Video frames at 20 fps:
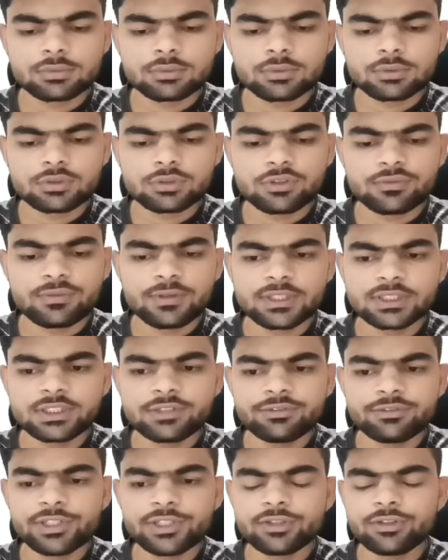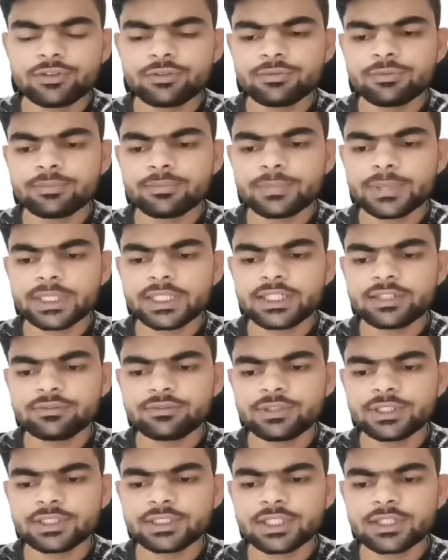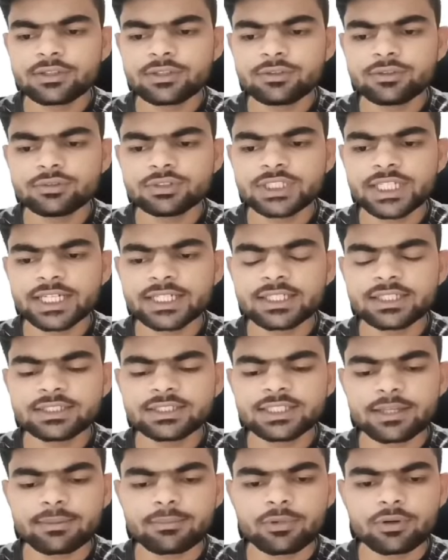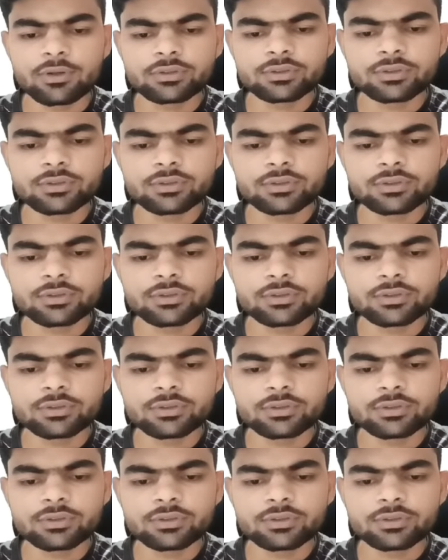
So first we need to build this feature to check the checkbox.